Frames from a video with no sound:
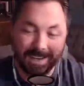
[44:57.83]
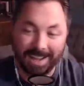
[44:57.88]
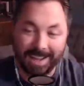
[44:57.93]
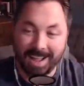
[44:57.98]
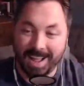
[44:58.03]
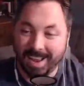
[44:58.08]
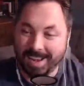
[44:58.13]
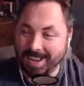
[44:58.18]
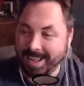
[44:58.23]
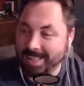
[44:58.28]
to
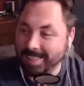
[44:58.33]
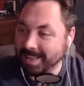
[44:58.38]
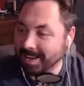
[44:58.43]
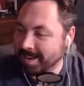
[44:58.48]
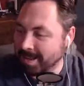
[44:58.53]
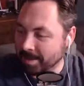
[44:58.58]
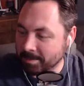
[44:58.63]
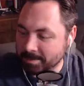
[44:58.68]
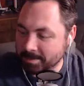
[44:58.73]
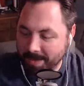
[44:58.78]
God, and then
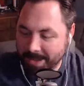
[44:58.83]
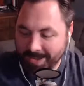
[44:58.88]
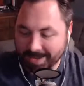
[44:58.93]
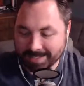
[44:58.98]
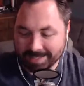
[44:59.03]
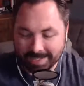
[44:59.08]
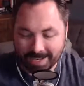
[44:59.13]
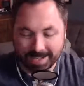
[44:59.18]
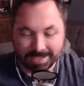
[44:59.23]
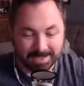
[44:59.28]
comes back
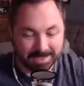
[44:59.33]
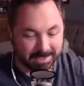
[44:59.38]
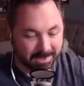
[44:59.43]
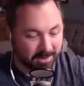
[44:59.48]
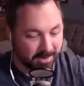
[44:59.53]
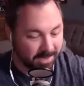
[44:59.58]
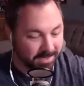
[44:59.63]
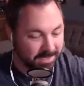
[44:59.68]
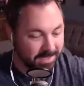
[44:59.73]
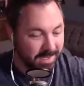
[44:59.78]
and dances
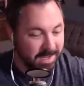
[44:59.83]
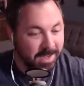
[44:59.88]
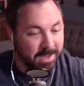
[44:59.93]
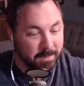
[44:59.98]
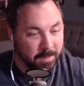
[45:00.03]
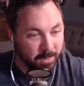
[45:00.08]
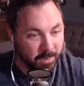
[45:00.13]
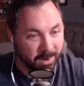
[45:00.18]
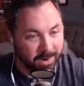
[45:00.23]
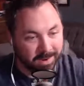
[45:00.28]
across the
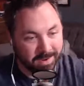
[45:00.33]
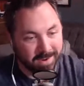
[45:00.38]
keyboard.